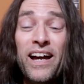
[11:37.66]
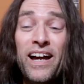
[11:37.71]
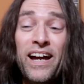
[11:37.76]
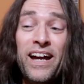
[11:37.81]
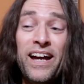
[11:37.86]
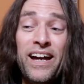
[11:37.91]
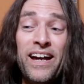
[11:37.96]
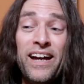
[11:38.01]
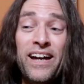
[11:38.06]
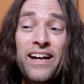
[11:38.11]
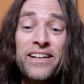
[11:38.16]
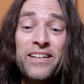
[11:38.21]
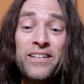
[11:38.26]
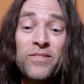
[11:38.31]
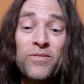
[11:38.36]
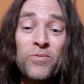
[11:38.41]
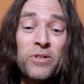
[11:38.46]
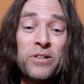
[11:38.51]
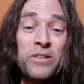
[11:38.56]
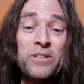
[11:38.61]

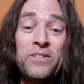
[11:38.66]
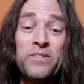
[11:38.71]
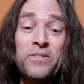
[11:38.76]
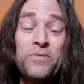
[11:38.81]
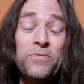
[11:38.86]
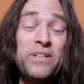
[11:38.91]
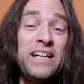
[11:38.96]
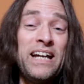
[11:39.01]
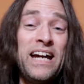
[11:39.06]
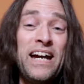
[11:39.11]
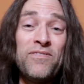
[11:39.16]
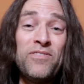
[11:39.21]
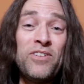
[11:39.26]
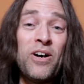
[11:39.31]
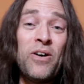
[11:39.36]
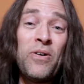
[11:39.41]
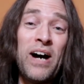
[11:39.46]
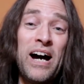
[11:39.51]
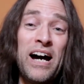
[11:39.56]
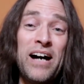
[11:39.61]
And we have
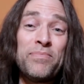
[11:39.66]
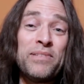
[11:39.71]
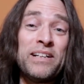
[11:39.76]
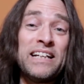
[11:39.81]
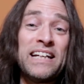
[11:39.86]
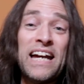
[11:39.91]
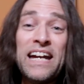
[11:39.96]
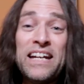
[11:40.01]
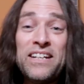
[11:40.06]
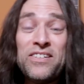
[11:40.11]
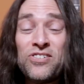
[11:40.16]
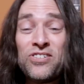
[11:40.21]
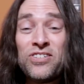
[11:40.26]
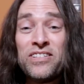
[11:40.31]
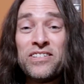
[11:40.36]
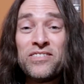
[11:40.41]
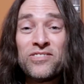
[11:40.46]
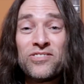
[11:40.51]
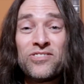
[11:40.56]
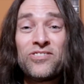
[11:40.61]
no
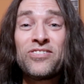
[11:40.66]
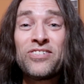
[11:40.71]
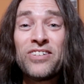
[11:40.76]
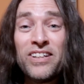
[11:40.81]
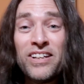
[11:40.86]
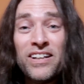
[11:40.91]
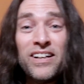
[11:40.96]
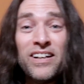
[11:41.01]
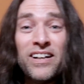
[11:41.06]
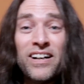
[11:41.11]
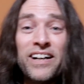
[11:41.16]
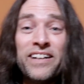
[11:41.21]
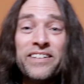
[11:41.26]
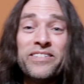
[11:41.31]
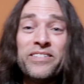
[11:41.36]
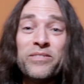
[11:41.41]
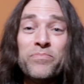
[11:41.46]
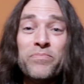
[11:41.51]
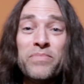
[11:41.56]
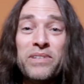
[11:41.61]
obligations
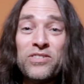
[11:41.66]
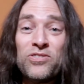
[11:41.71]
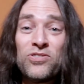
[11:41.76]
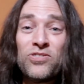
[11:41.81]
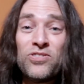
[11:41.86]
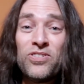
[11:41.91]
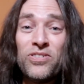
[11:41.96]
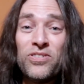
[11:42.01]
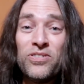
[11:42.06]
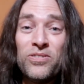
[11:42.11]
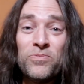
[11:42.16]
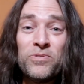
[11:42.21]
under Minsk II.